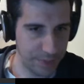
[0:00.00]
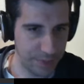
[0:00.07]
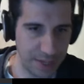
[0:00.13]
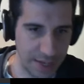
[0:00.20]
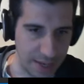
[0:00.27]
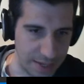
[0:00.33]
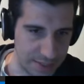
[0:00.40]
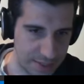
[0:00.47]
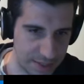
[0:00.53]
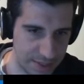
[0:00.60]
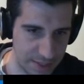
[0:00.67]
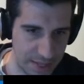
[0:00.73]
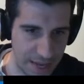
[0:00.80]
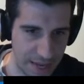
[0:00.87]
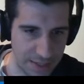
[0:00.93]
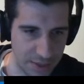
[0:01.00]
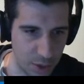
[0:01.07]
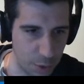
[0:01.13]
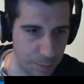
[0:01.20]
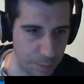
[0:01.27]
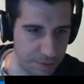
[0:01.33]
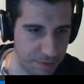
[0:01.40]
Yes,
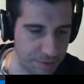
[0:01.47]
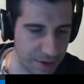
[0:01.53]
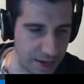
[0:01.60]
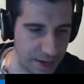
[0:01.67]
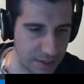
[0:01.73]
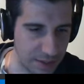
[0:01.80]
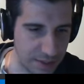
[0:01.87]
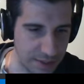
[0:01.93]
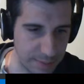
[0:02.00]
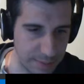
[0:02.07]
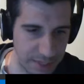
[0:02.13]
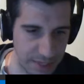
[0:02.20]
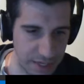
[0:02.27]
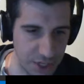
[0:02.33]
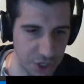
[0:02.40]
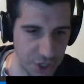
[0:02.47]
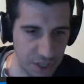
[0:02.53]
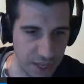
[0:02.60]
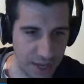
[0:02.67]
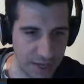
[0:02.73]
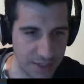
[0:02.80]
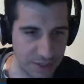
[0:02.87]
last open file needs to be
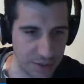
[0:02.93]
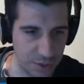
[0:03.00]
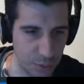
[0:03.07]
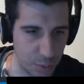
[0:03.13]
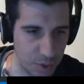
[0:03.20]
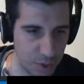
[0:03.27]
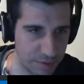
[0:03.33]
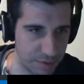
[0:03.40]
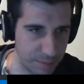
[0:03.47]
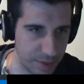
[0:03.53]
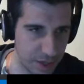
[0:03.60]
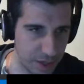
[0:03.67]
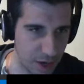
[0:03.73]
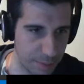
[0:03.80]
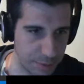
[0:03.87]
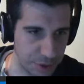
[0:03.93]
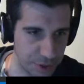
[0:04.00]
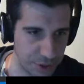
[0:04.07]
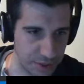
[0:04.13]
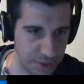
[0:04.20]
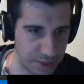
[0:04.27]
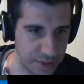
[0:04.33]
initialized to the one from the
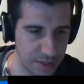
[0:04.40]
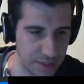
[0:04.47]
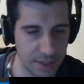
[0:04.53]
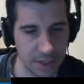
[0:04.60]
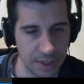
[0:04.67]
options.